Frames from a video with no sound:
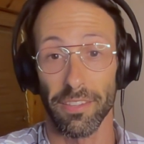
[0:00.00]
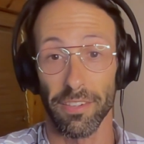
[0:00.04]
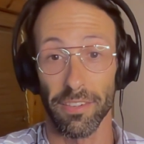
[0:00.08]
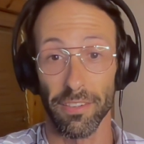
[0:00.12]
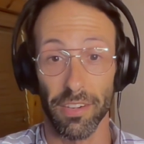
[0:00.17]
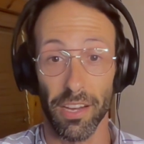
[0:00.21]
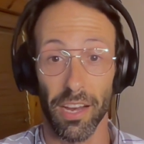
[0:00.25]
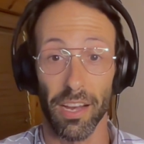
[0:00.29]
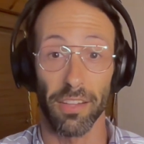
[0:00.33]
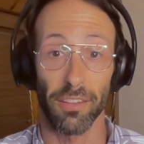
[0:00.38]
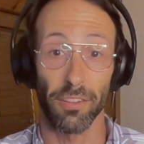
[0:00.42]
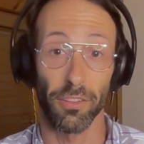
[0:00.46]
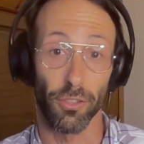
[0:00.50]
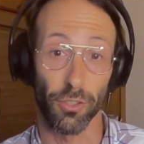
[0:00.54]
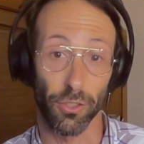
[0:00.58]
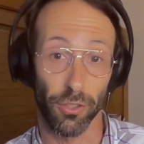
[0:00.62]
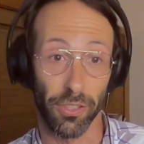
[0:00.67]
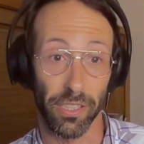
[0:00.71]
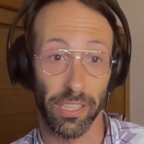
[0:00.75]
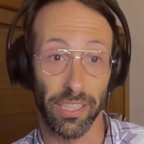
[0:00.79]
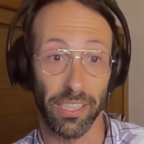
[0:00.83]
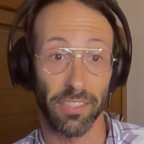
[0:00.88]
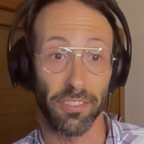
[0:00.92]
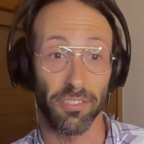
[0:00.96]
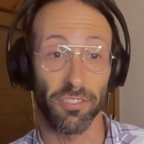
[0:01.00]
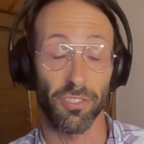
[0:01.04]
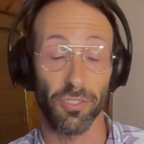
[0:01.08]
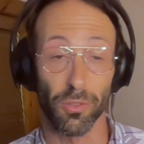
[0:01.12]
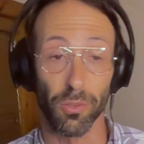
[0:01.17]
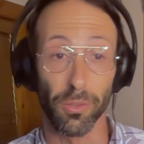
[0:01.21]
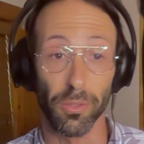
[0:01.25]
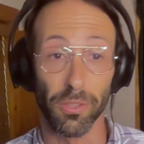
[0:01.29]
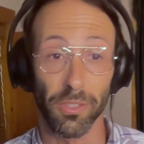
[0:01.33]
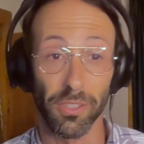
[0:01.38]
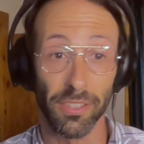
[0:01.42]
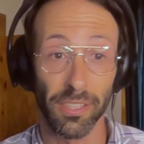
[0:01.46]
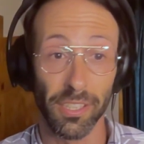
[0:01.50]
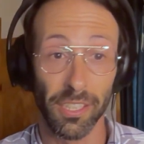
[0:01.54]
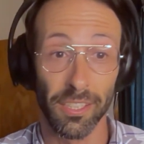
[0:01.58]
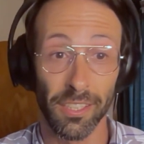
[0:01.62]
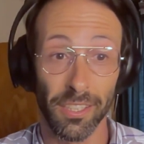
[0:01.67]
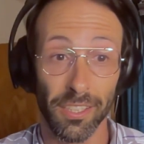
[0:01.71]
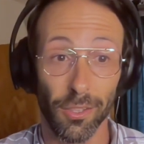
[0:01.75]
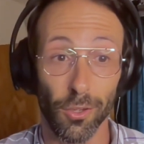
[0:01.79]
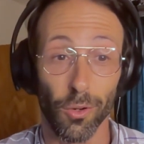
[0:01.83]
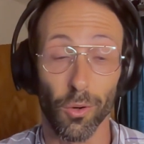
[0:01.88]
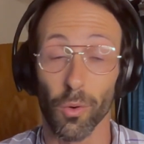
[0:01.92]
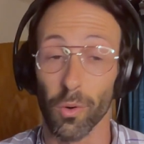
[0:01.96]
They're not learning in school
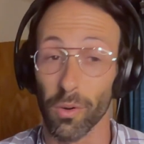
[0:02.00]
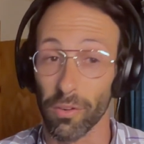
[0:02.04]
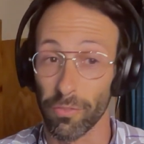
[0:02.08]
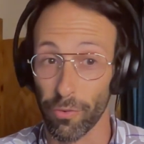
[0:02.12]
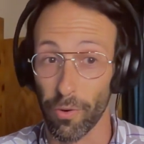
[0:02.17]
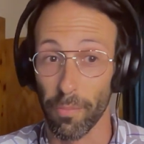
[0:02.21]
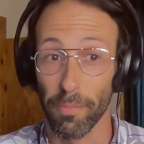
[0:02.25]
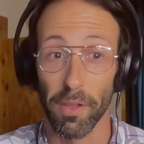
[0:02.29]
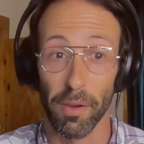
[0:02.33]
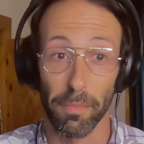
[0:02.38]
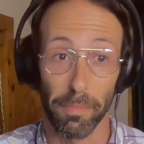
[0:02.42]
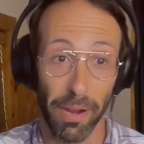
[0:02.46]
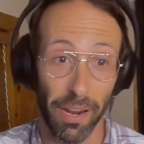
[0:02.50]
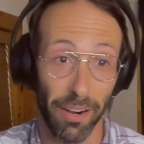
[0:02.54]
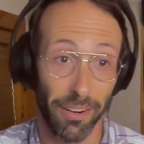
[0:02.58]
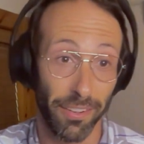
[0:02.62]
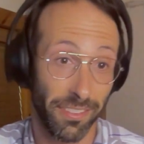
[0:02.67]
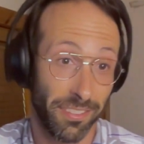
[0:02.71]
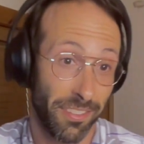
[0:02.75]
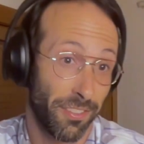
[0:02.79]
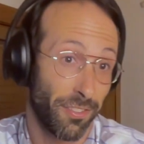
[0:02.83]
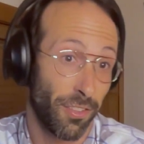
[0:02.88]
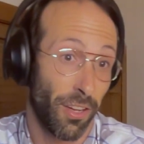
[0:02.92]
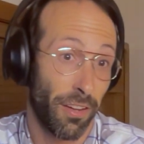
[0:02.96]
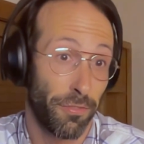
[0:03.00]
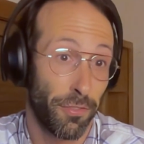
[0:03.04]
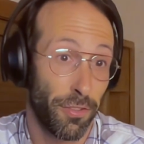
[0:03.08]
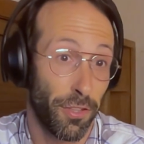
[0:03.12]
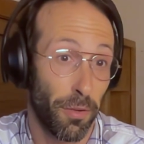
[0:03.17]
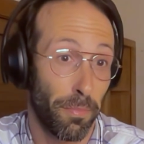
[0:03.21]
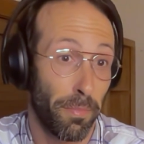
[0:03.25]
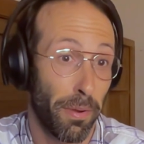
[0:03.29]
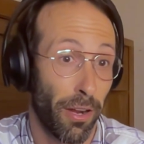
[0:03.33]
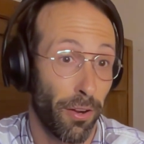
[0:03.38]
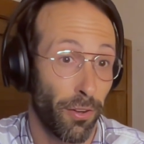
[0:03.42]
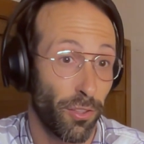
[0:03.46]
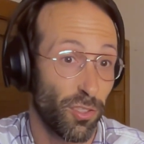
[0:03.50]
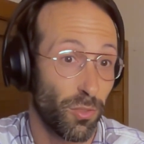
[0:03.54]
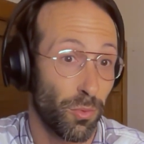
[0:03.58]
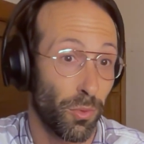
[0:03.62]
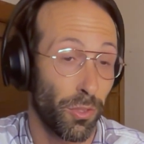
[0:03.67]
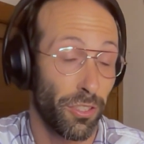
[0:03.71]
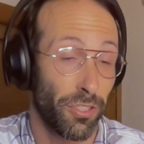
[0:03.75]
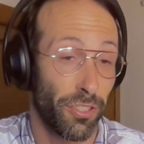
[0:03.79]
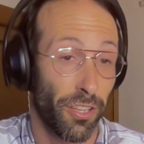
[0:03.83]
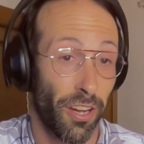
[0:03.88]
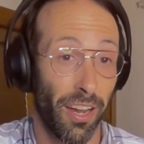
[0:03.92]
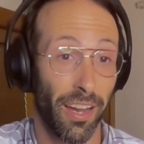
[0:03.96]
or from their parents, because often their parents
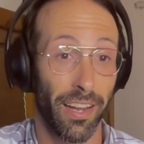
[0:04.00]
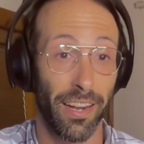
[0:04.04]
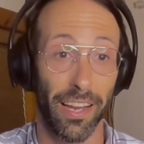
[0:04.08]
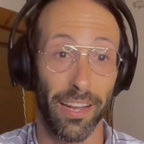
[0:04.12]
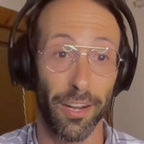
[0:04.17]
weren't taught.